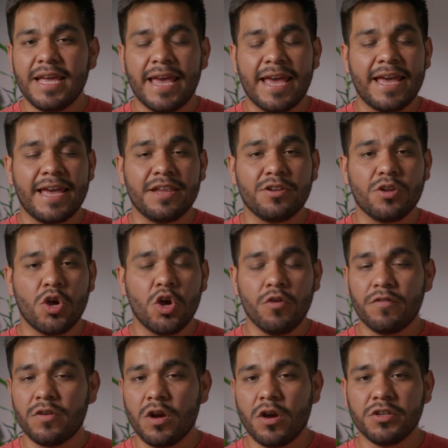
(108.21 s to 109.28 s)
And
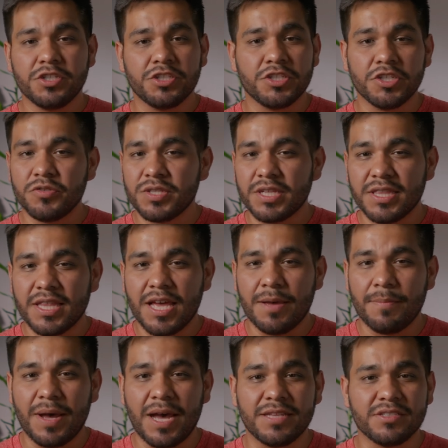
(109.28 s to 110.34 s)
overall, just using
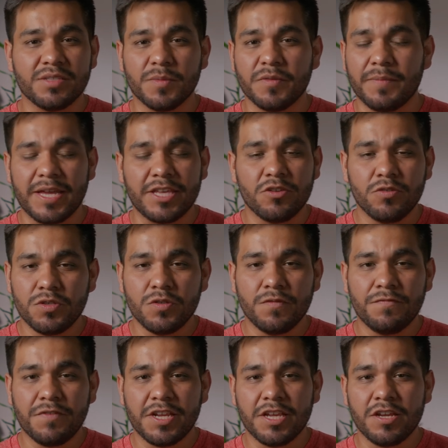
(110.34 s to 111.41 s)
them on some of my YouTube
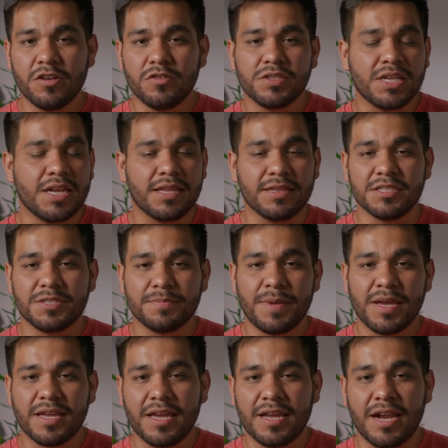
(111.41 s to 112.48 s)
videos and on the
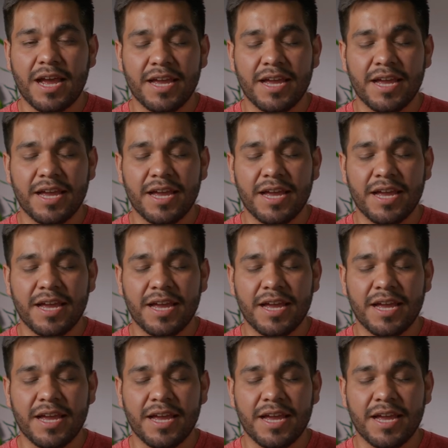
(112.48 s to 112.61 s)
spec ad,